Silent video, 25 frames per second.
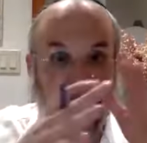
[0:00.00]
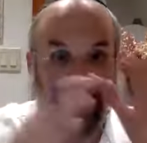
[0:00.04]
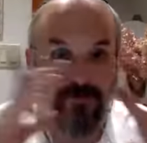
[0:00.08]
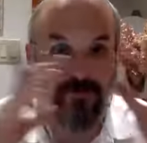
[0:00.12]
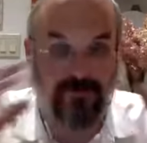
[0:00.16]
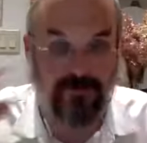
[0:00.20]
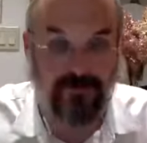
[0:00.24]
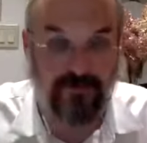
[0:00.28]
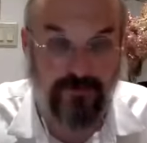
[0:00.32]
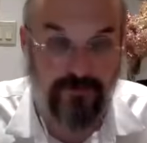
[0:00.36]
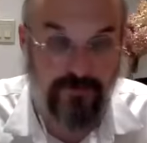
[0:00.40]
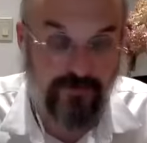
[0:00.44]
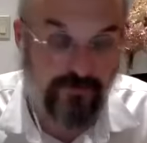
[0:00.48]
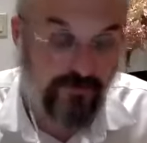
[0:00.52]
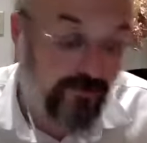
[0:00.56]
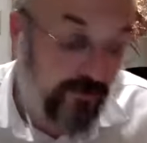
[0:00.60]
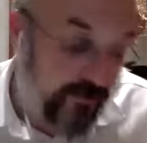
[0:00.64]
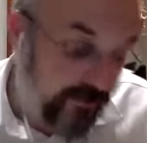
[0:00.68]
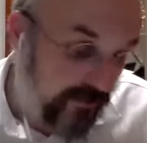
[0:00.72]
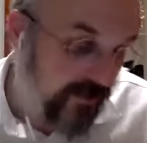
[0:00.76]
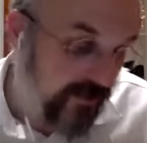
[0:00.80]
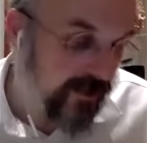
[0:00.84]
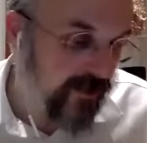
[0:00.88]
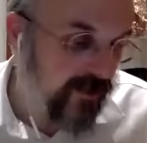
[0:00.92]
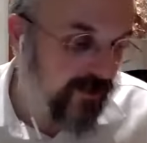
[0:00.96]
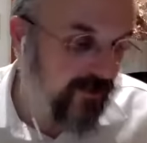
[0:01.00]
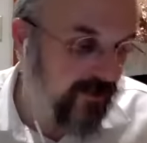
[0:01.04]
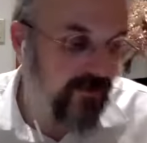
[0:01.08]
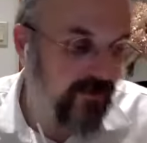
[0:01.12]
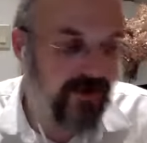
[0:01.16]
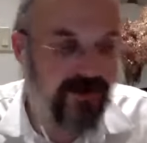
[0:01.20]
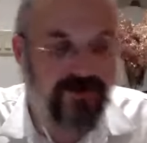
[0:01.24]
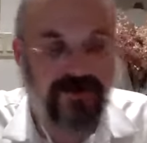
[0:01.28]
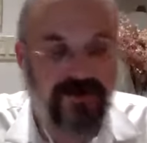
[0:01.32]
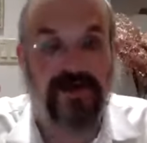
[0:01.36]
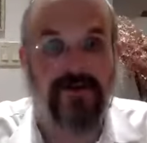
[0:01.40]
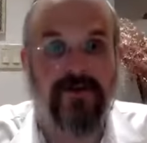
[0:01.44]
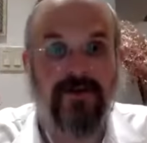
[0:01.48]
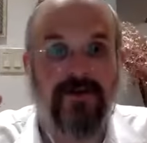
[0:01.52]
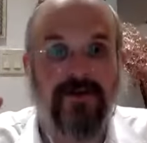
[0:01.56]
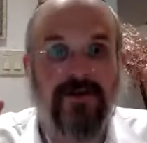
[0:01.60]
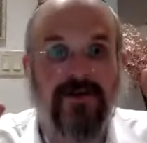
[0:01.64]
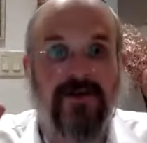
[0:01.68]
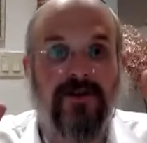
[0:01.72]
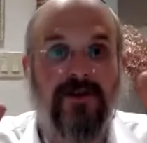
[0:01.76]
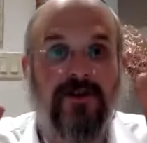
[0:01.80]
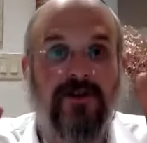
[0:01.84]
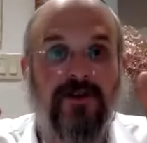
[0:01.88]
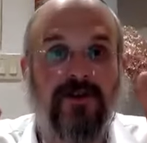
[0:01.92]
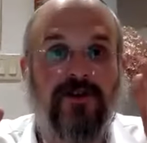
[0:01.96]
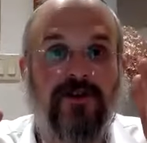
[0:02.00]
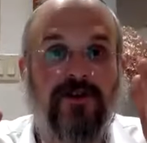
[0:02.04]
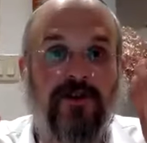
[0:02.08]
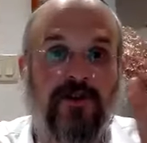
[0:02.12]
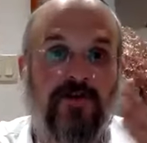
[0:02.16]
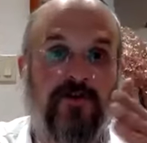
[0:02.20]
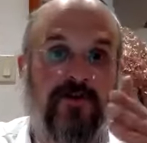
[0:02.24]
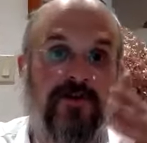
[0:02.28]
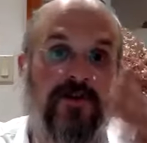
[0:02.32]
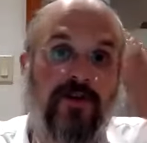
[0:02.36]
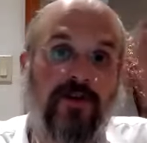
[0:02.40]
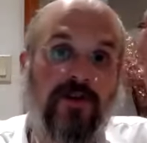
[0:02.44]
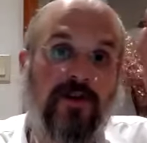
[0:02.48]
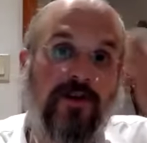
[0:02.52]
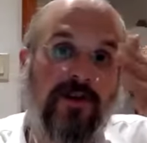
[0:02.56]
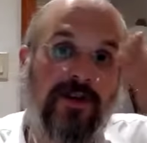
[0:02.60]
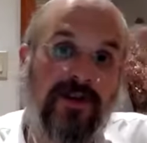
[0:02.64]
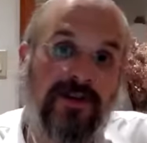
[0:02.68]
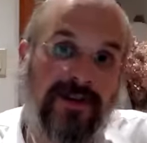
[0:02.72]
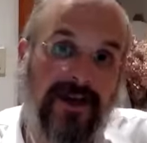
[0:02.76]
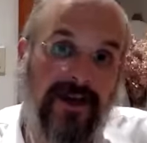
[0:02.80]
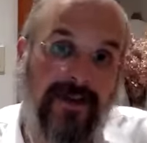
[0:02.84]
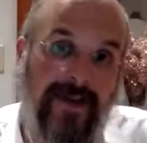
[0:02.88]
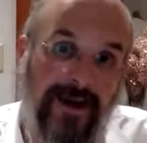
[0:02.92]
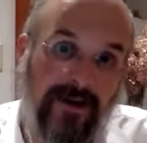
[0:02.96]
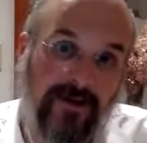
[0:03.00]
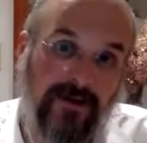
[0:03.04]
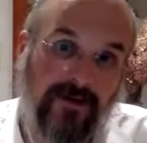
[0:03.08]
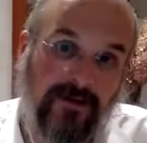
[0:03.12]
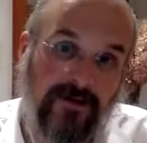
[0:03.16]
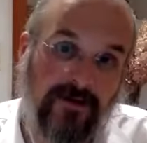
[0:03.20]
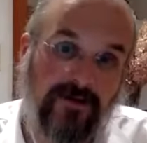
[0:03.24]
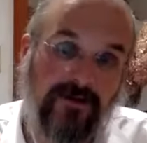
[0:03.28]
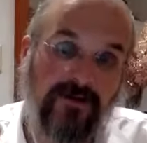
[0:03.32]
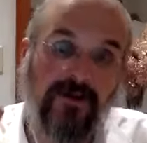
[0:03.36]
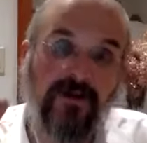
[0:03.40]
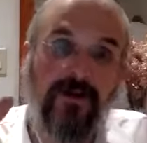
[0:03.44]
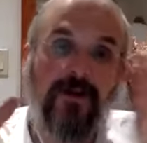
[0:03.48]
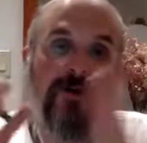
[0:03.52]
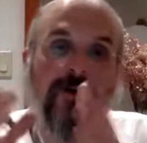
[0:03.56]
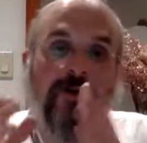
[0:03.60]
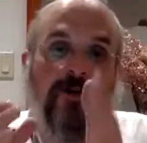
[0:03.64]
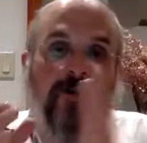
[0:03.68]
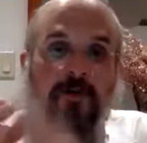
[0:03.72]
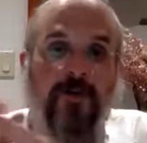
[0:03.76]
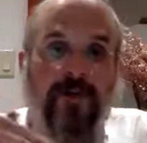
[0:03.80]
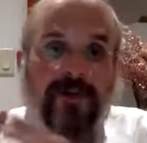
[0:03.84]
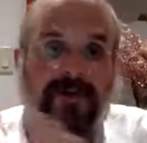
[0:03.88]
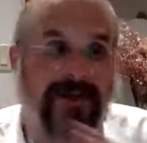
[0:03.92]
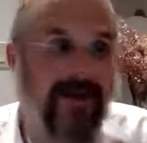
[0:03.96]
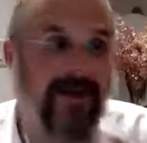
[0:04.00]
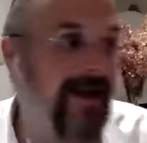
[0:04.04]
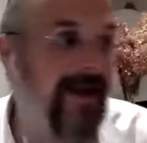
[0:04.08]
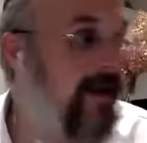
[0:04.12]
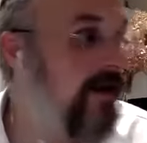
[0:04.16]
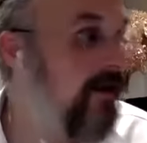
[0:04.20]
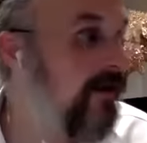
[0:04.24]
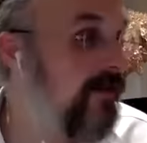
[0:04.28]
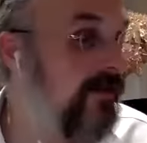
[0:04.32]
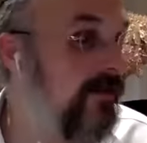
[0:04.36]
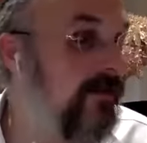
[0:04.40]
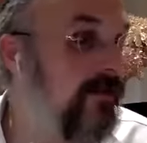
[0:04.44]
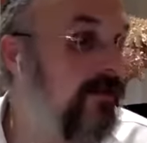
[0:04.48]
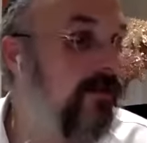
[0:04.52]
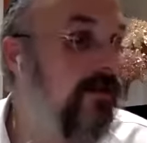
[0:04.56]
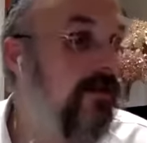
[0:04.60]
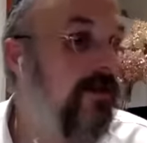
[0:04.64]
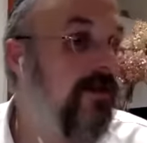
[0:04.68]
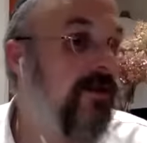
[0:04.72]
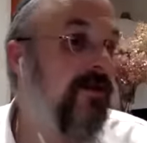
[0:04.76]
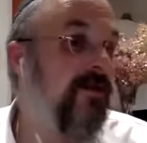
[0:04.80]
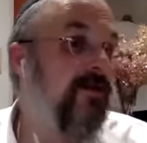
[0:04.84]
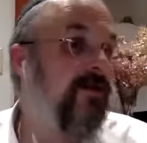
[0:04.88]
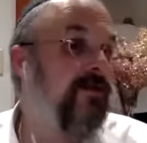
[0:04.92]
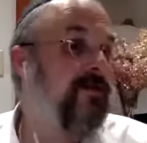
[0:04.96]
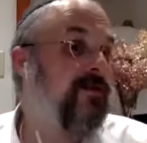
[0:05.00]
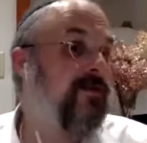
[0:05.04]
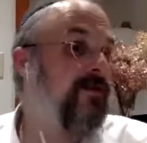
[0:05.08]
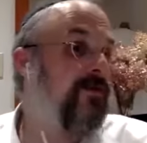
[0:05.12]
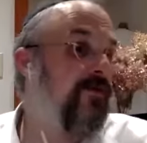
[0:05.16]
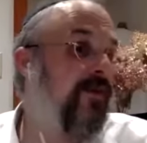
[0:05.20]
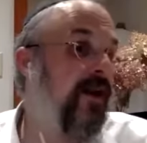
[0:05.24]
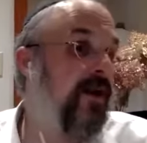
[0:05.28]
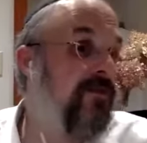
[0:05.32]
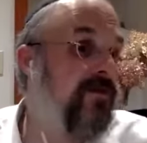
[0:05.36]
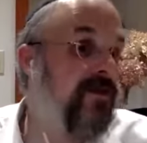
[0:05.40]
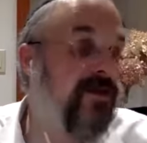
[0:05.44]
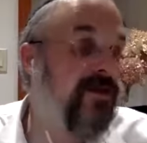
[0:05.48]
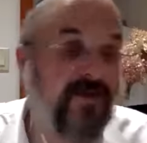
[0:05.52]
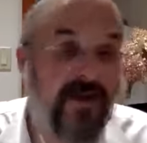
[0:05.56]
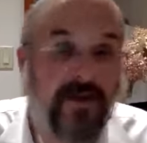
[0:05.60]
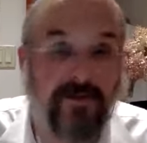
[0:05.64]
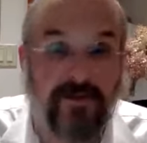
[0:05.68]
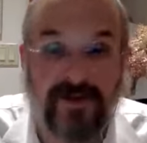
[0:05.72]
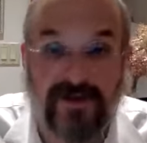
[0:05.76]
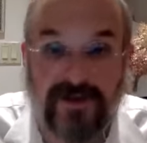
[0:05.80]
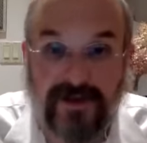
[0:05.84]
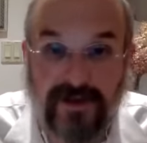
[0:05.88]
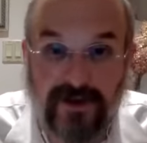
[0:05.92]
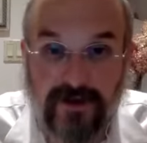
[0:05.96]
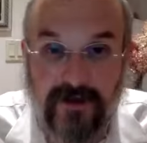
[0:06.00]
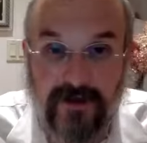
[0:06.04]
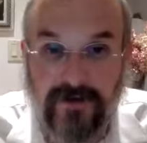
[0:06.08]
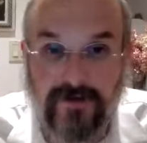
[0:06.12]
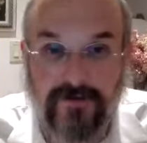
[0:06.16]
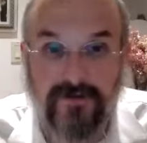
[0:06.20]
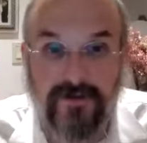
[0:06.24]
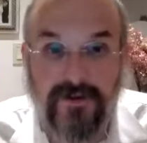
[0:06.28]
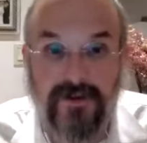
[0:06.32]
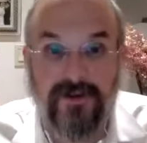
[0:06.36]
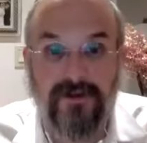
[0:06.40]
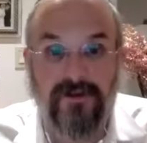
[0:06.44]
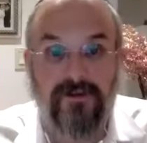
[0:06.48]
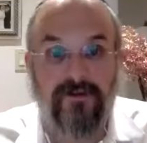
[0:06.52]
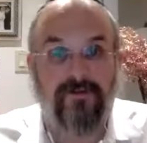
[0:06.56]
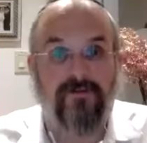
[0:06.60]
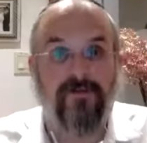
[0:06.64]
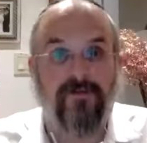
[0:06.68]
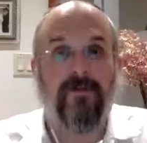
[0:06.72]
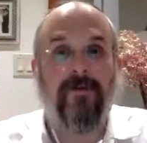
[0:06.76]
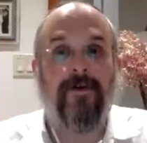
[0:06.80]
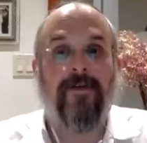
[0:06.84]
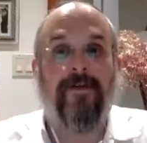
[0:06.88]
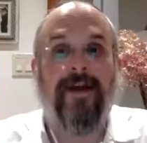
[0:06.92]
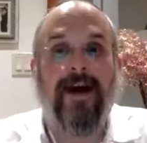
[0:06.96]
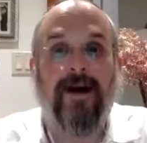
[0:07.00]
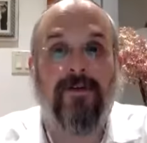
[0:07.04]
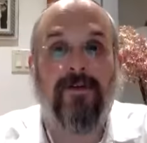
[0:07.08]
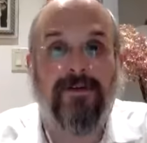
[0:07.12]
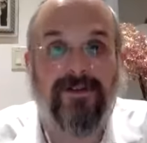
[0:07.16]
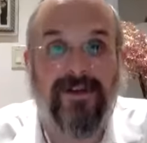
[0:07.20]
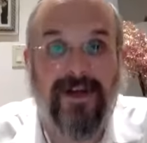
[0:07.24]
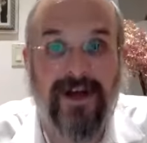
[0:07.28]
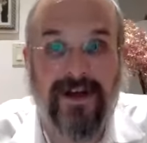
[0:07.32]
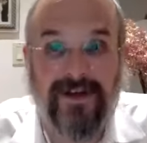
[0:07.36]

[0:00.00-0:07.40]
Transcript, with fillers: curtain. Because either the Kadesh started on the inside of that curtain or the inside of that curtain. There's a famous, famous sikha from there about the Alma